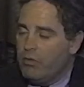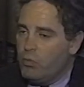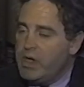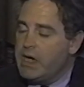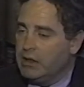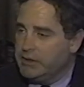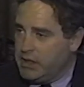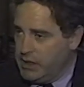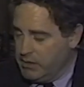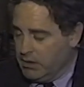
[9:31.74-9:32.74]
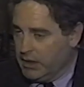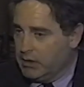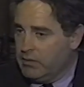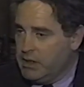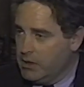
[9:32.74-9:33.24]
We held a
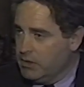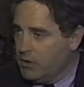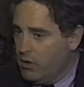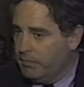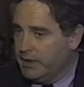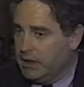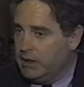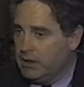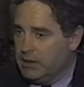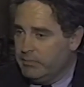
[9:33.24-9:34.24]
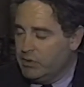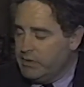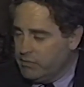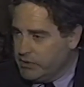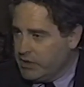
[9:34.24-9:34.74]
hearing here in Albany, I
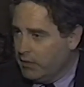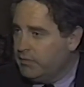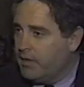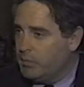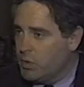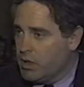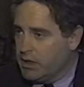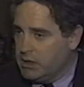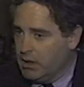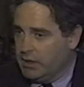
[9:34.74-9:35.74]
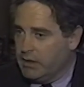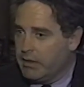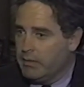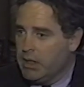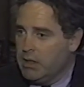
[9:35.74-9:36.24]
believe it was on February
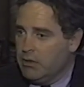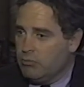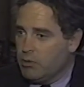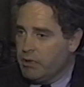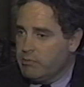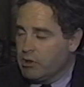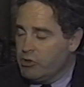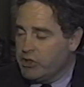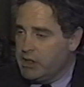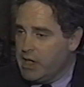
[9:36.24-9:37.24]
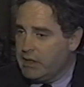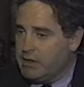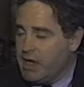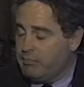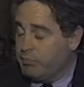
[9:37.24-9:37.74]
9th, where we were looking
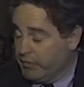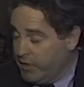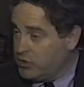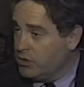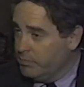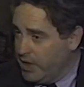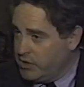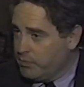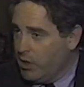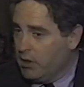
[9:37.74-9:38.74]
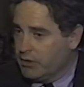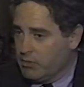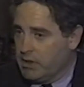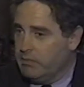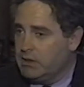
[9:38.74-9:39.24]
at that professional baseball
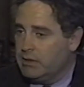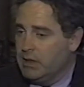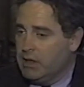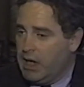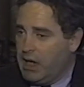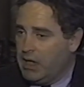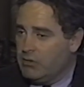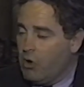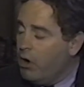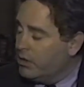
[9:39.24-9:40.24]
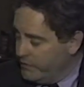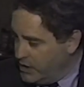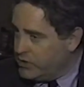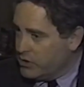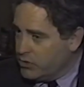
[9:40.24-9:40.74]
agreement and all of
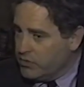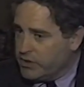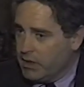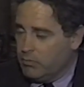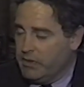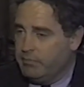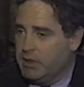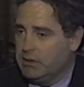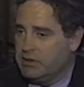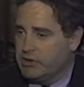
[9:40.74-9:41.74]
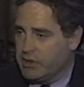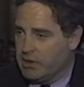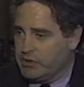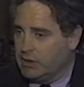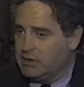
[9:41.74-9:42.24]
these issues that we've been
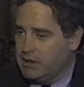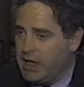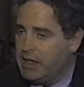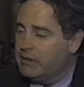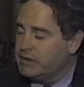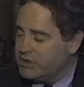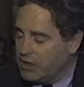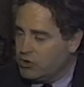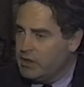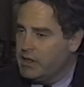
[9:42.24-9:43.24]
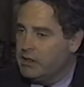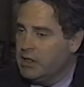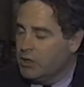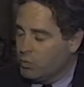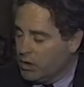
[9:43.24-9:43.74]
discussing today, essentially the
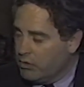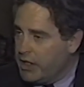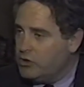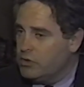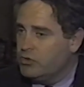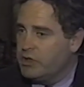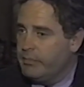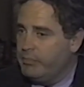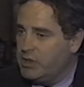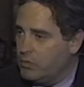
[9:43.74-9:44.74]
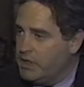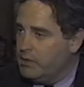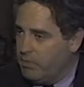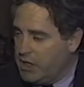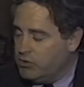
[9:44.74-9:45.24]
relationship between
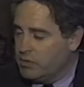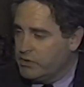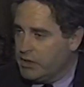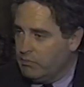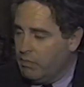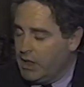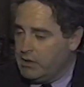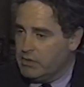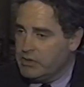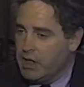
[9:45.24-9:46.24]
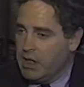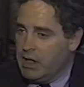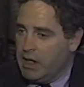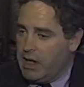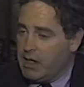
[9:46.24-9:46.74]
the majors and minors.
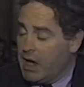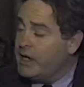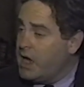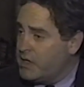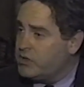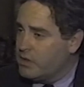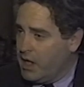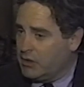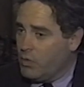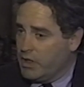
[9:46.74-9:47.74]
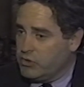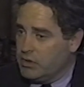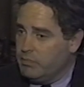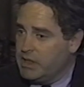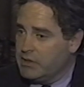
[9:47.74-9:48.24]
And I asked that
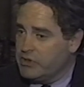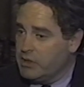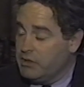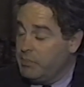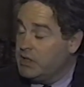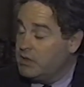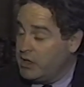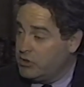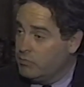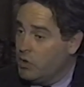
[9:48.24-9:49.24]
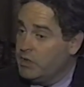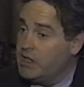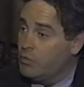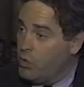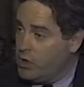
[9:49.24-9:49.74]
question because there had been
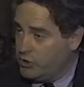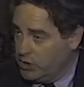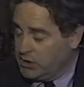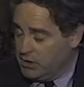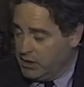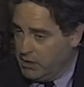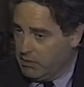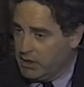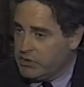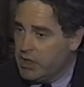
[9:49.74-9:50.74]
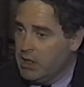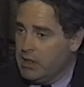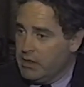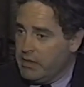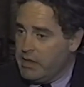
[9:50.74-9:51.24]
testimony at Washington hearings
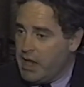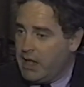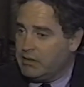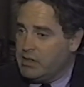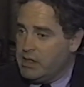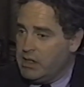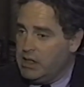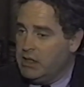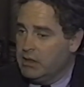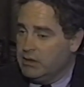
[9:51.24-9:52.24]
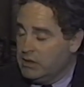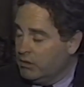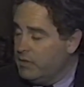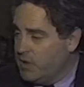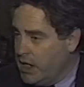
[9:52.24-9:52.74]
that the
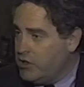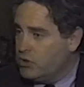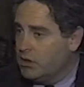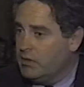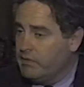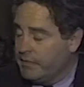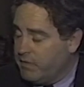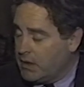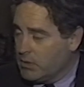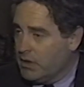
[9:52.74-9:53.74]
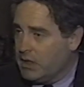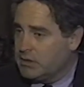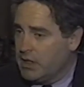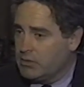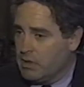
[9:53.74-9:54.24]
elimination of the federal
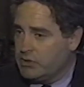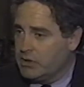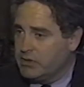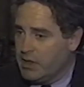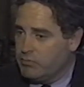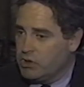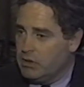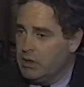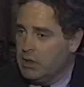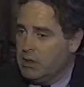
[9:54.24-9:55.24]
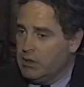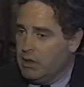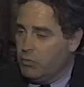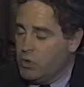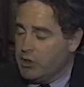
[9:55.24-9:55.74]
antitrust exemption
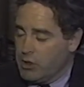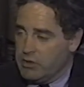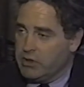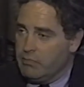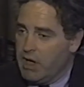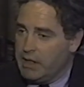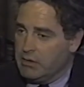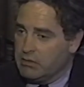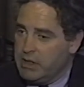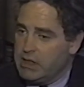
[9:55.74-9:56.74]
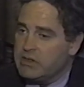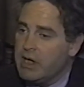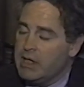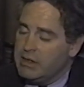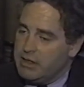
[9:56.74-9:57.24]
would hurt the minor leagues.
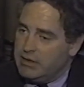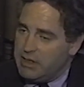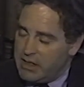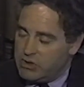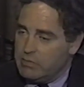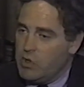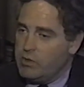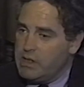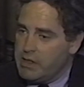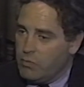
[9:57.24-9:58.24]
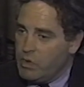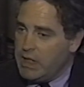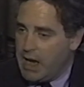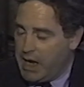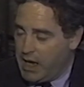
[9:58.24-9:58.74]
The testimony that
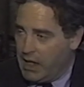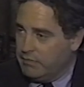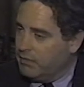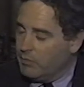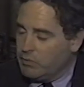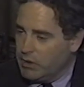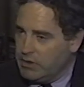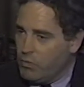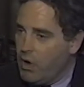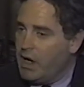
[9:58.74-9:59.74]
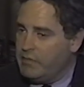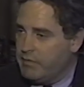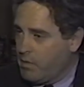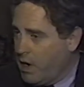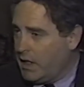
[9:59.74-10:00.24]
we had from a really wide
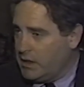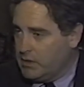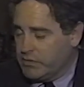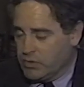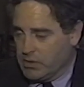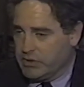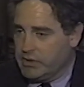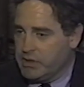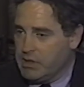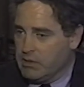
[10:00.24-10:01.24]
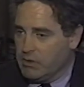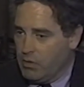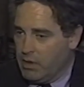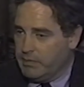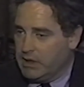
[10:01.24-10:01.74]
variety of sources here in
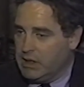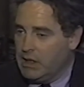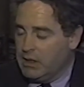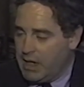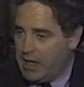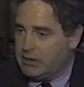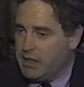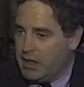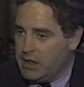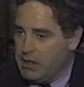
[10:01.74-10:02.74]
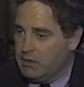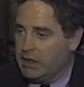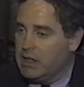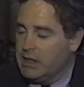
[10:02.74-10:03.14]
Albany at that hearing